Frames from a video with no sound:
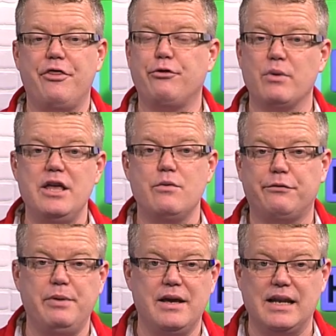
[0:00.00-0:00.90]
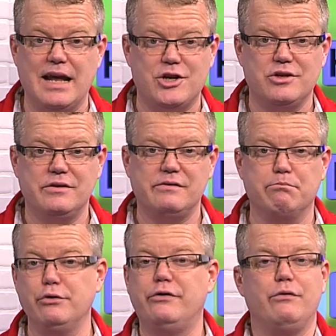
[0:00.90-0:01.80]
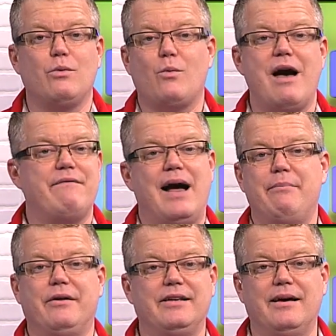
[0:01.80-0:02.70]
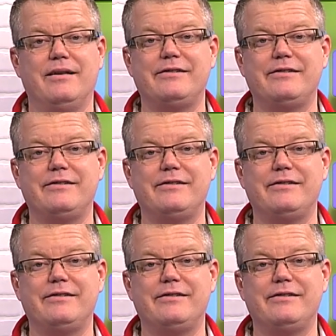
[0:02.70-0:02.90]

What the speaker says: 3 USB connections, Bluetooth and Wi-Fi built in,